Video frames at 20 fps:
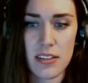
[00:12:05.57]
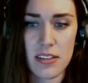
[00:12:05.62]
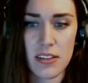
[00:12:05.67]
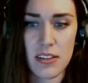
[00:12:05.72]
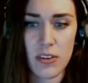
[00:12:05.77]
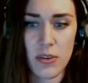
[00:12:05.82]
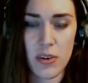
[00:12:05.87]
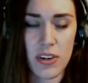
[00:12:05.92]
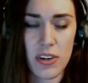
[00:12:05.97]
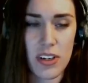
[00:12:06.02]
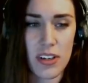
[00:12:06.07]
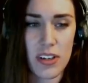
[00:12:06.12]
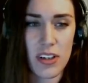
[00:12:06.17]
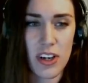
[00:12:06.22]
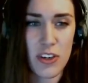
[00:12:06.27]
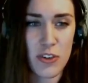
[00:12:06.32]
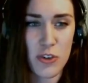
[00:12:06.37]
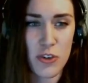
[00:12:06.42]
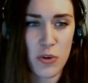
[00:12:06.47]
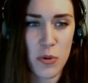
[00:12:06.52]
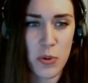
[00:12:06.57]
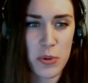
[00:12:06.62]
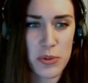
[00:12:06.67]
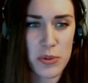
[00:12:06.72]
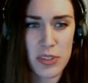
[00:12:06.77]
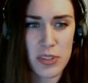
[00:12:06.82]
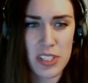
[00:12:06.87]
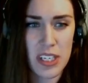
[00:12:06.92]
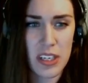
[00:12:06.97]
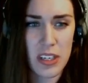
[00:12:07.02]
or
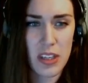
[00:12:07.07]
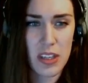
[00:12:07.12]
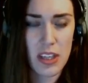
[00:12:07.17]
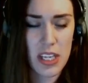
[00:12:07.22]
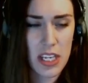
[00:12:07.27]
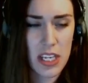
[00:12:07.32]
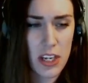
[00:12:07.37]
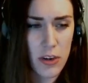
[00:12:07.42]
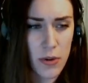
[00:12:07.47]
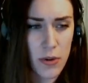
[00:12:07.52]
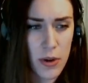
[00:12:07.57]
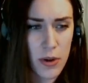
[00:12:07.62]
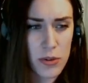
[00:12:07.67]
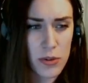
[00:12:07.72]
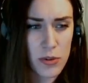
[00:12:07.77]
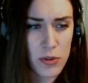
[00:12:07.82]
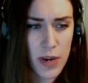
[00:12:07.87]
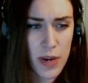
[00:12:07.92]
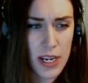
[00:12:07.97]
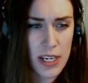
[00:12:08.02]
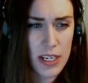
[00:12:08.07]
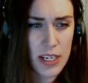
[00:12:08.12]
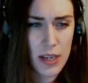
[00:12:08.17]
controls the heroes. Right?